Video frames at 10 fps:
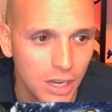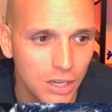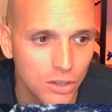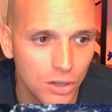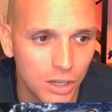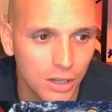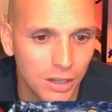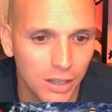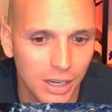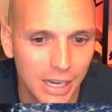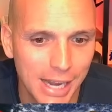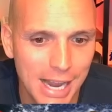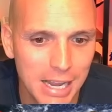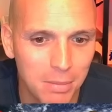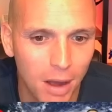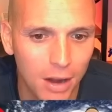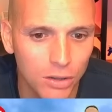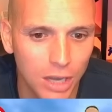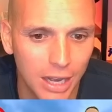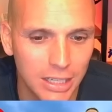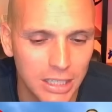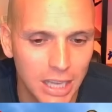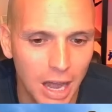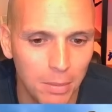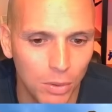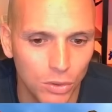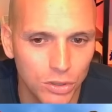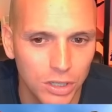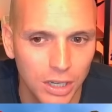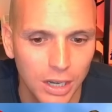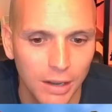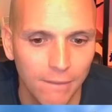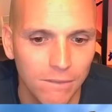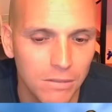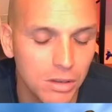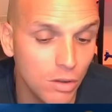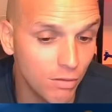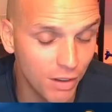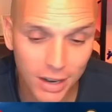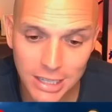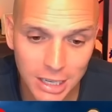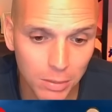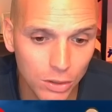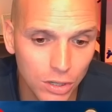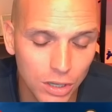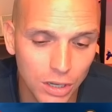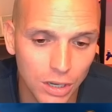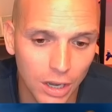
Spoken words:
So the Canadian model's ensembles, very similar to the